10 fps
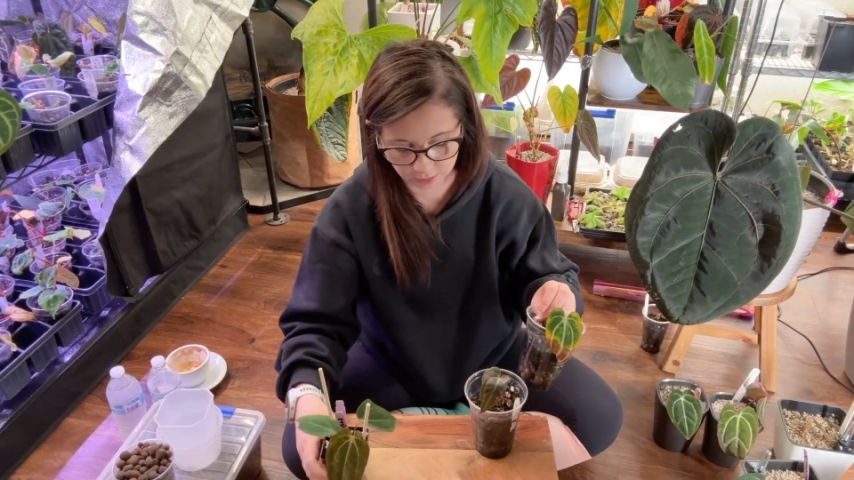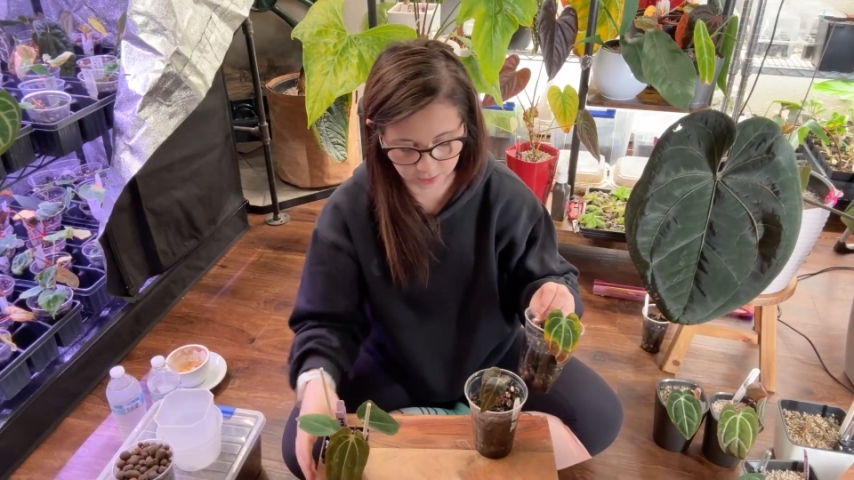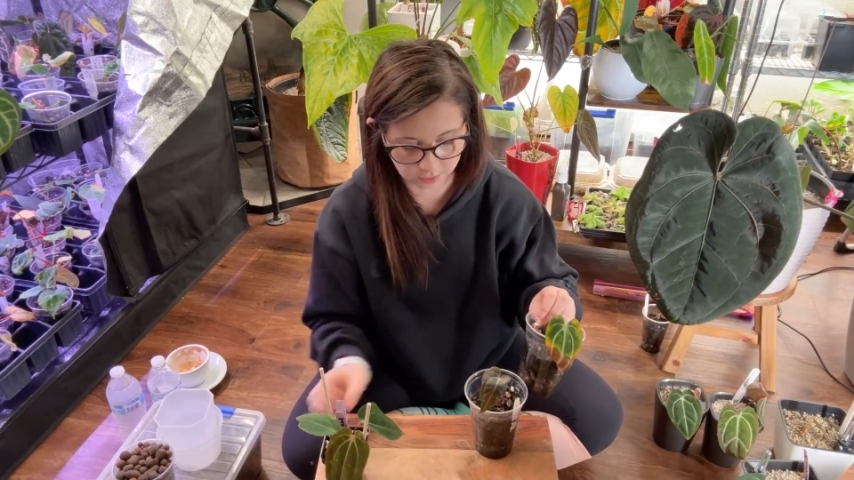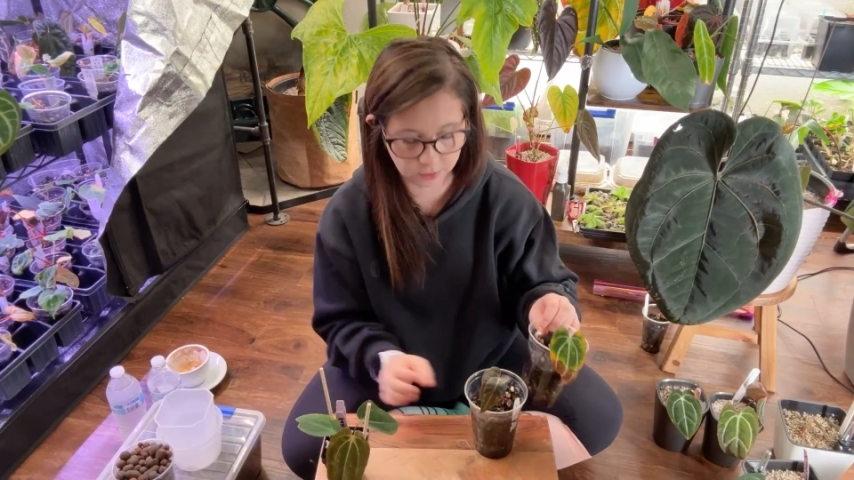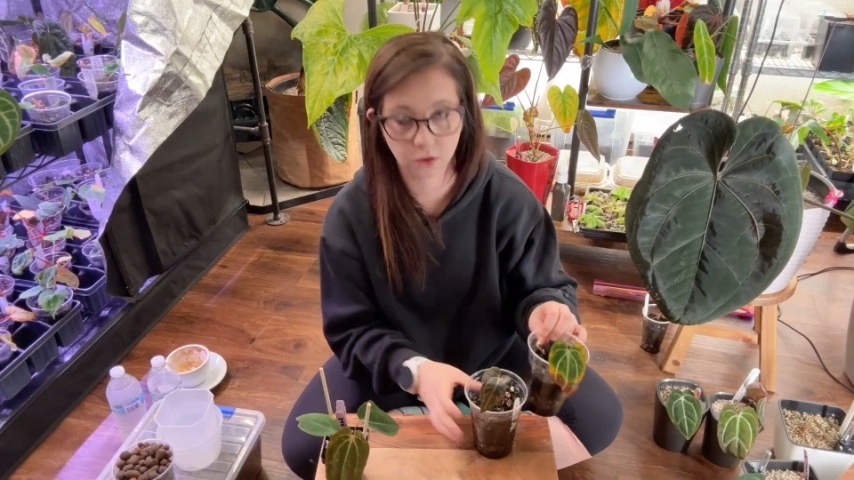
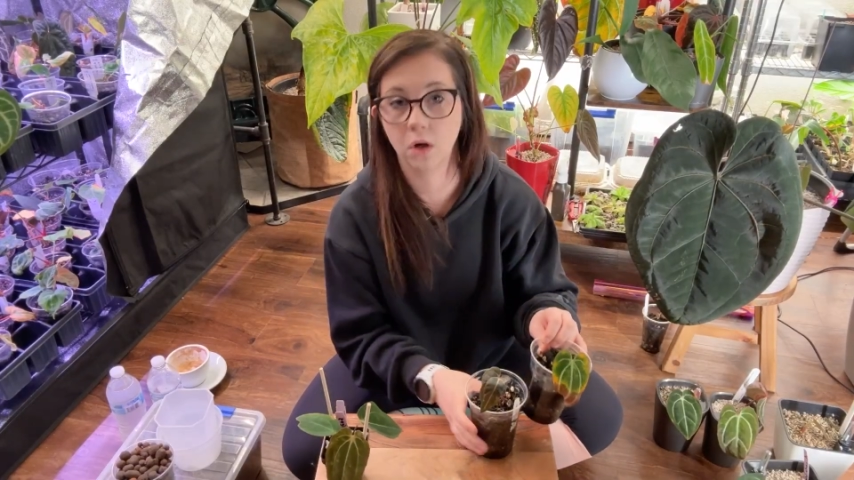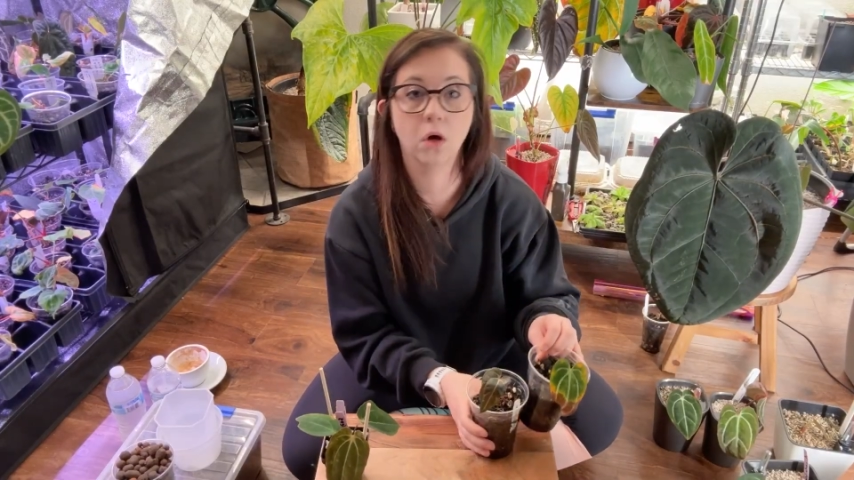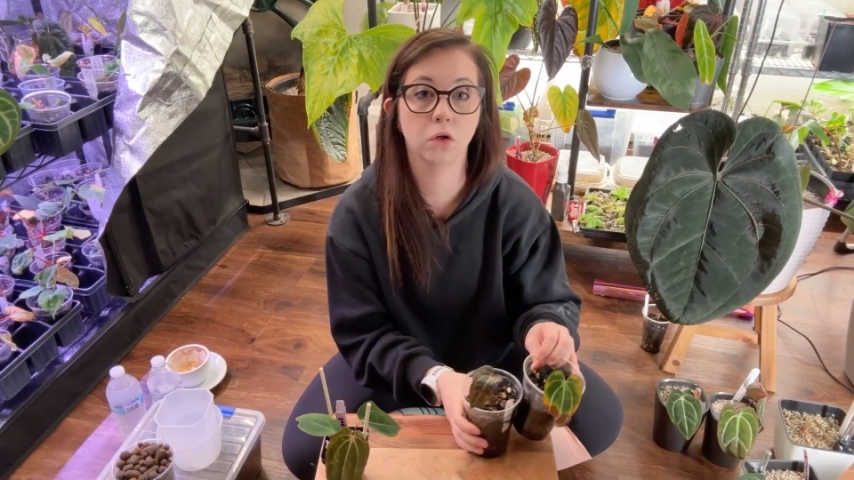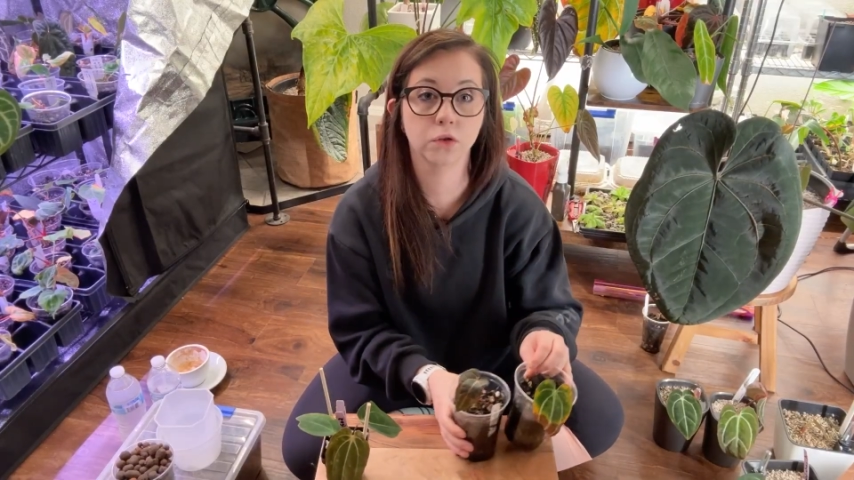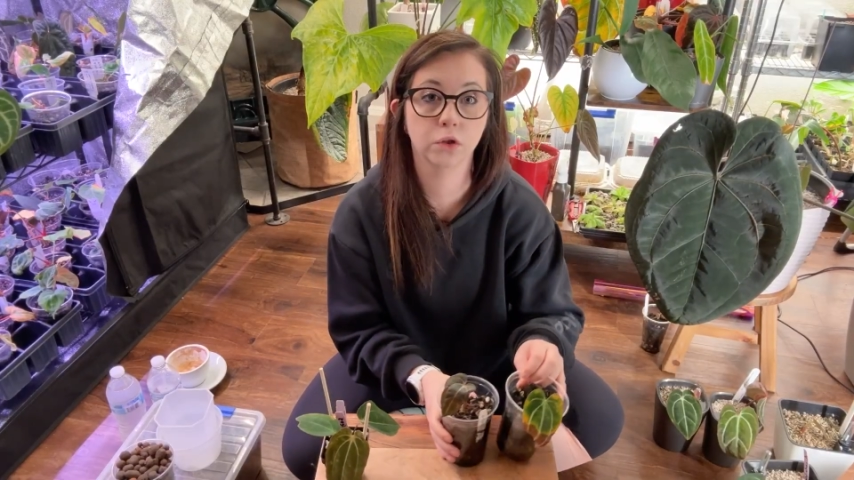these are
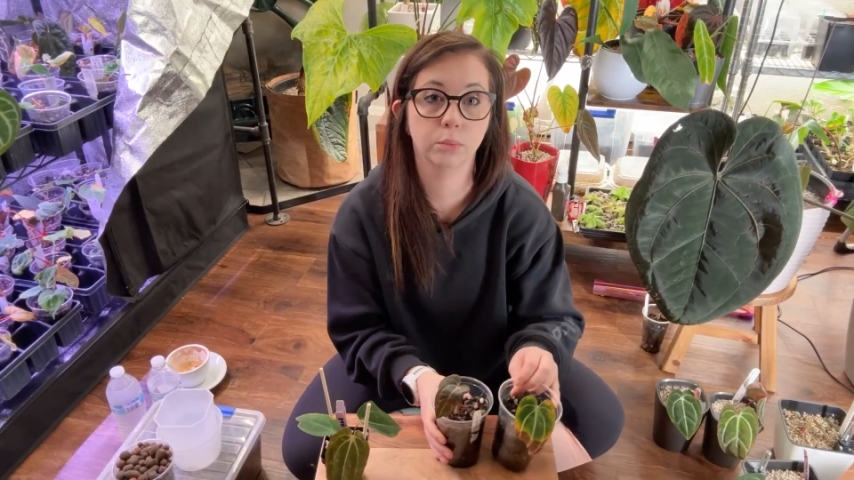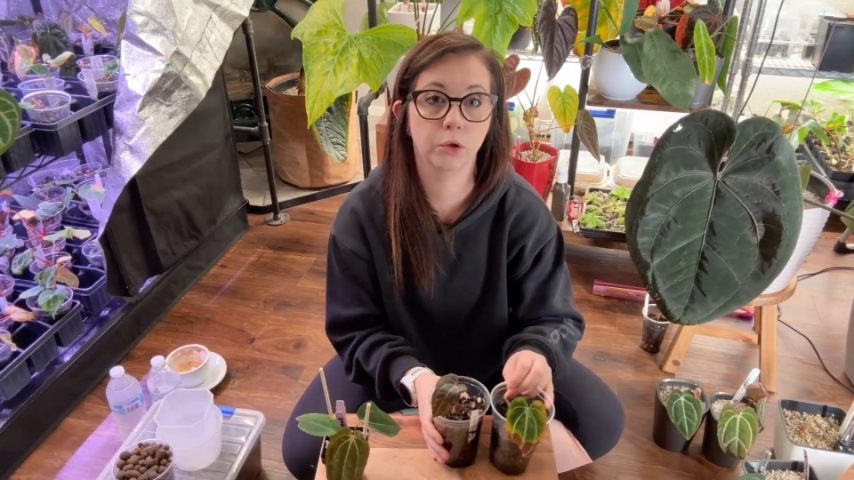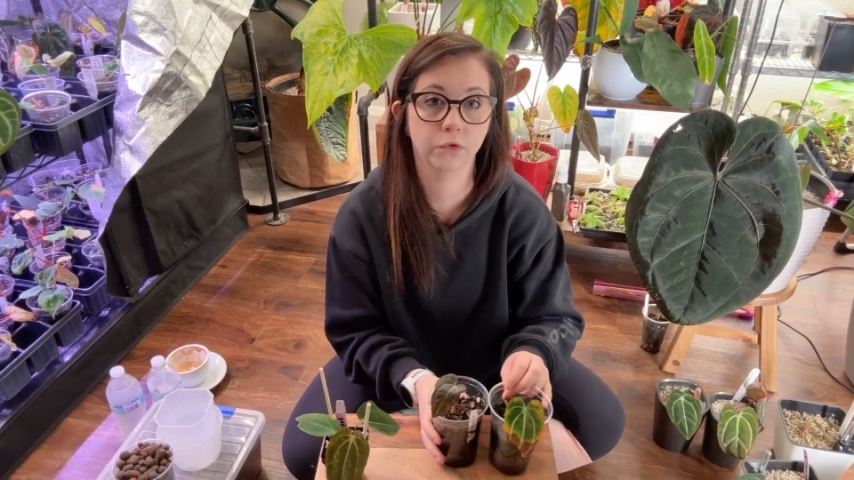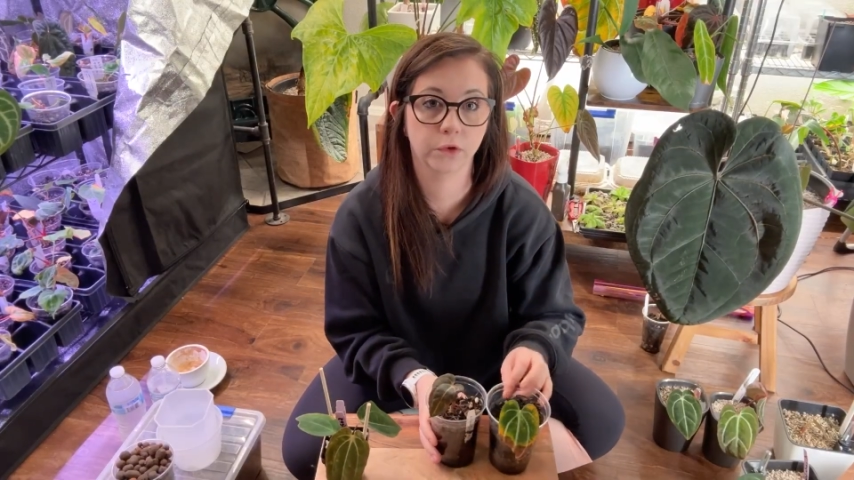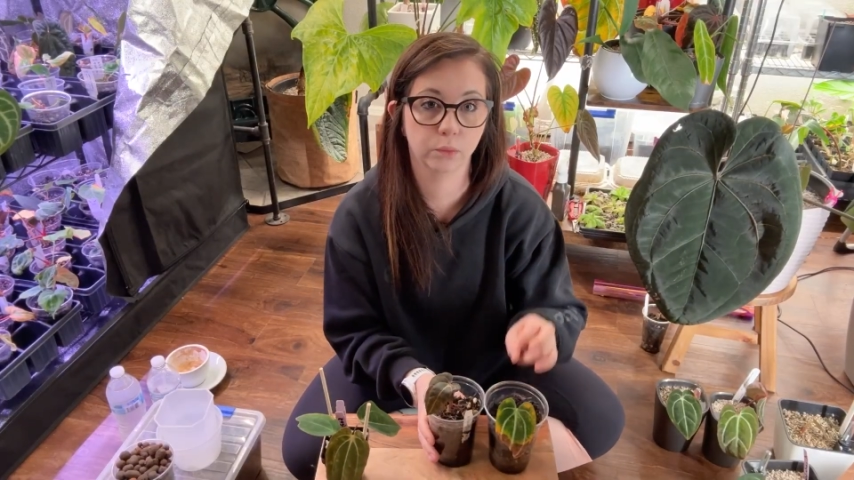also
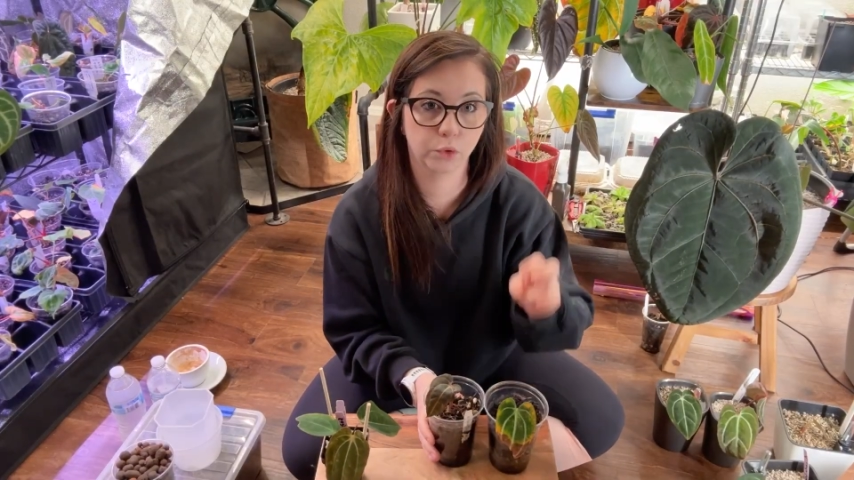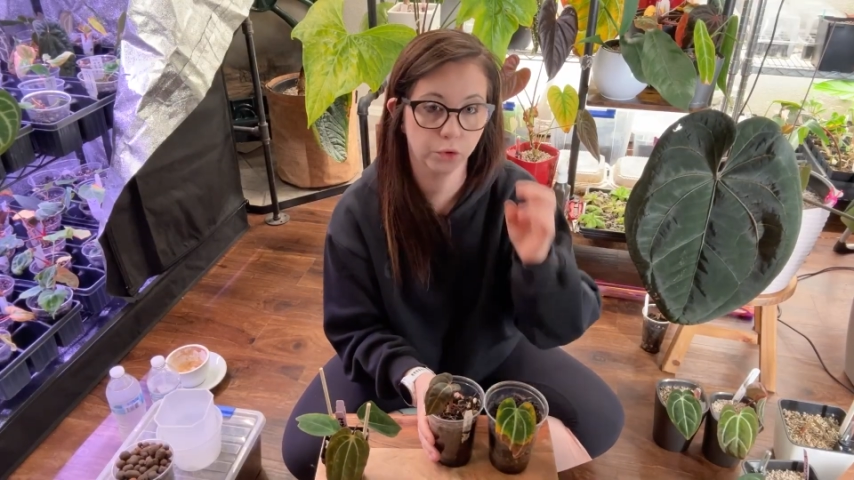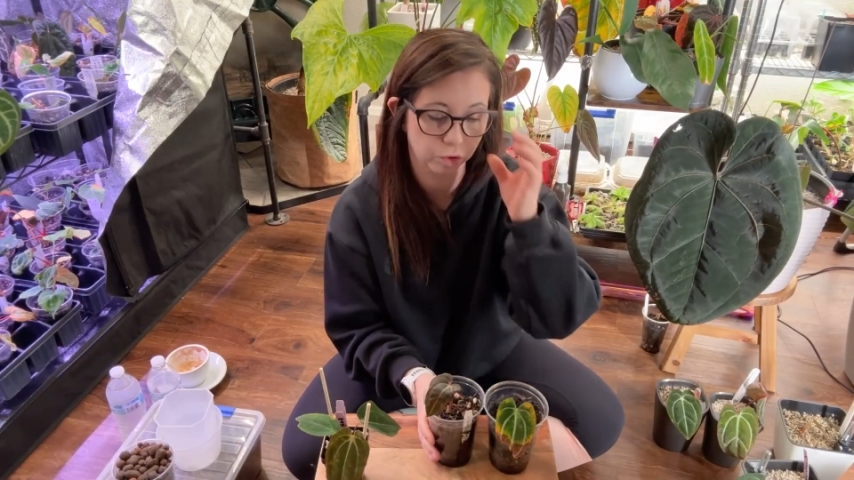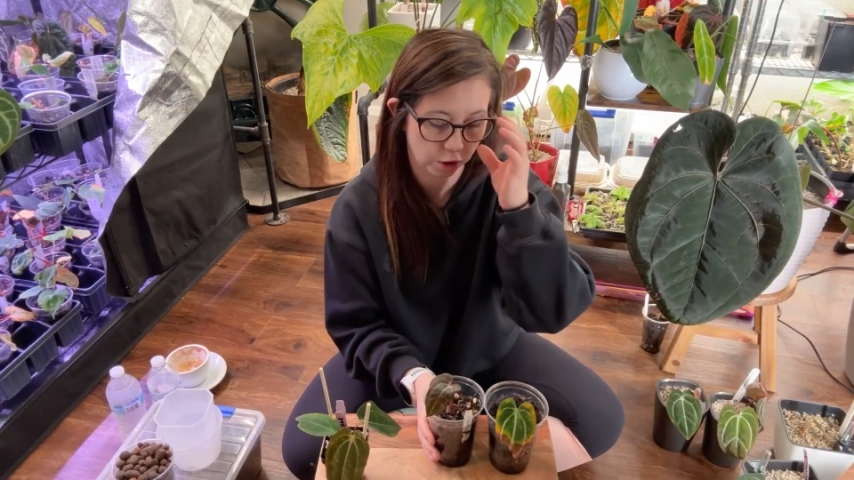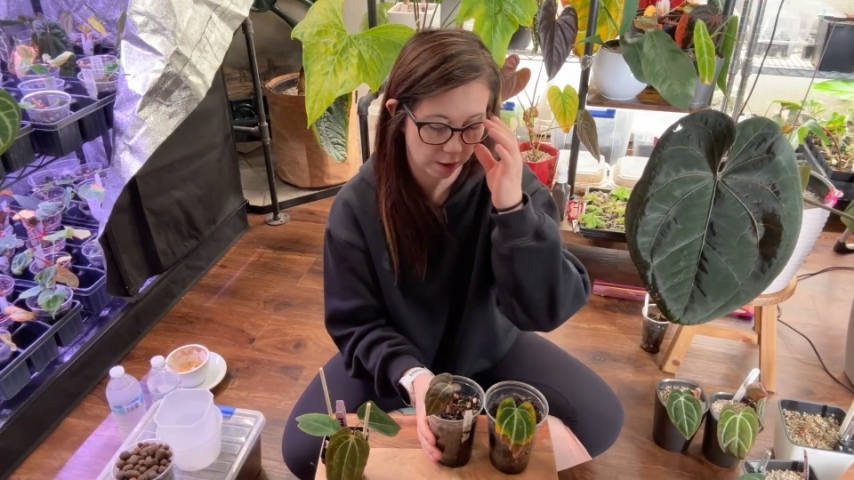both from
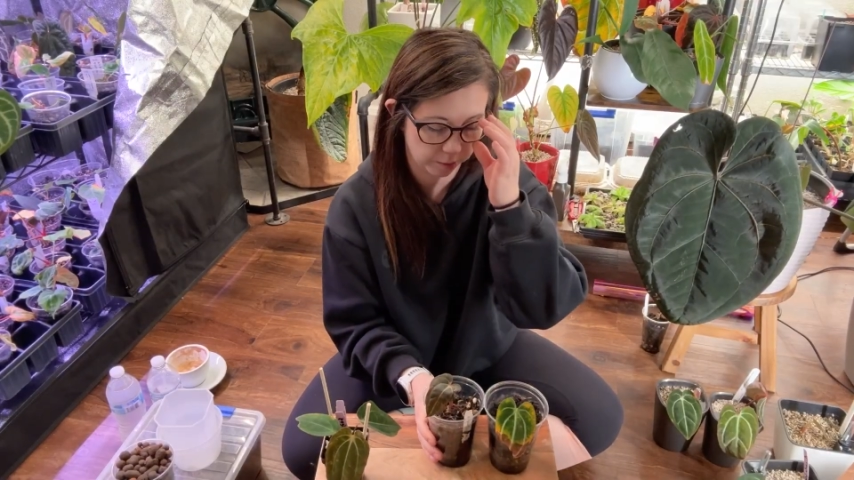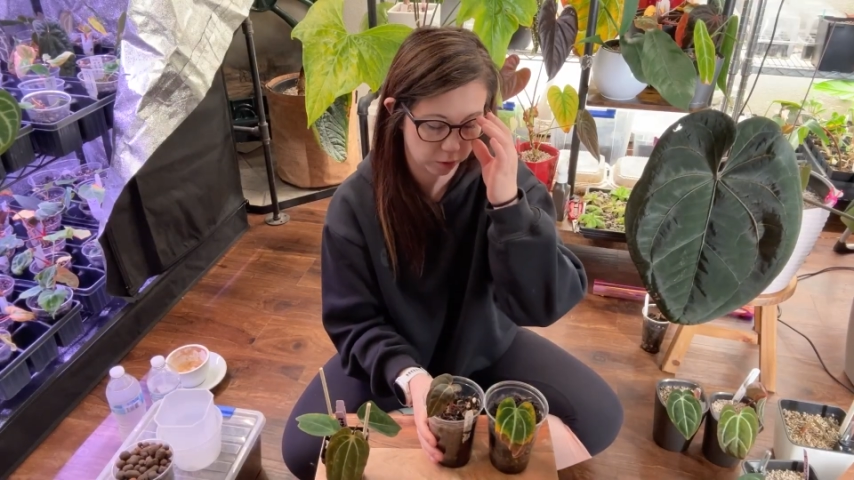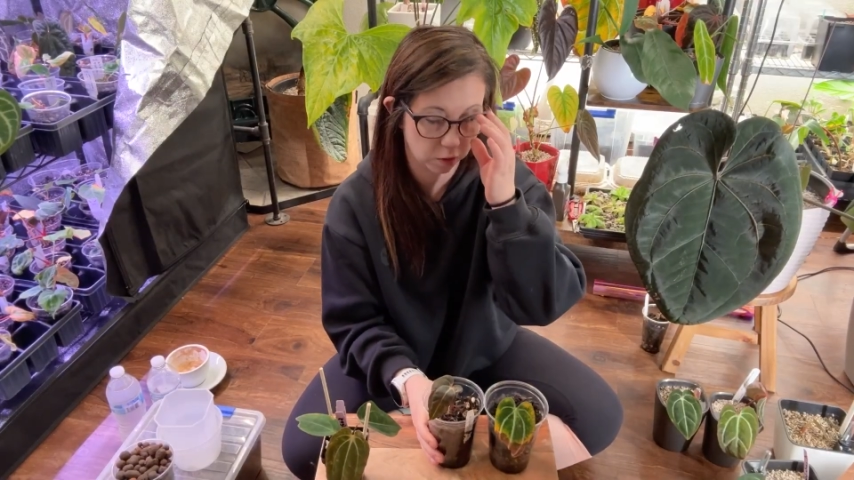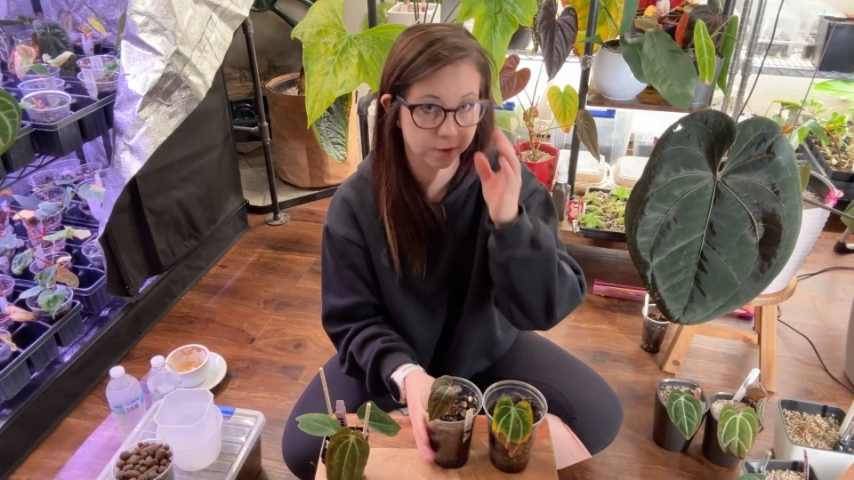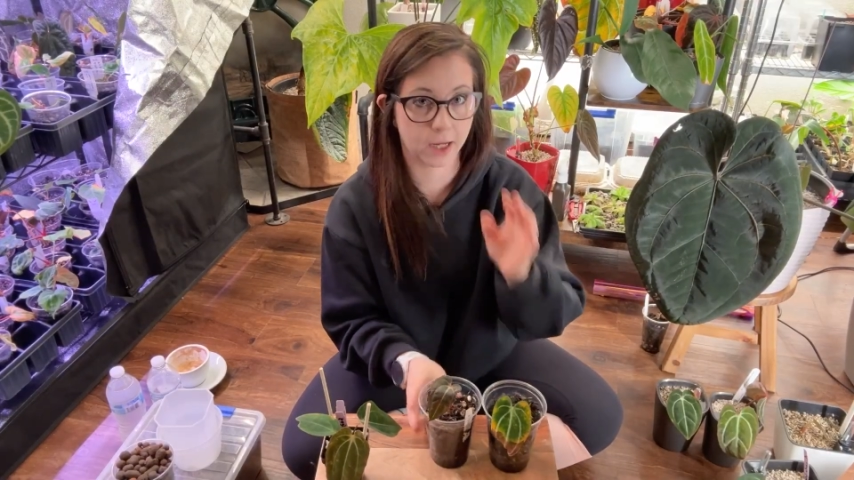Woohoo Tropicals.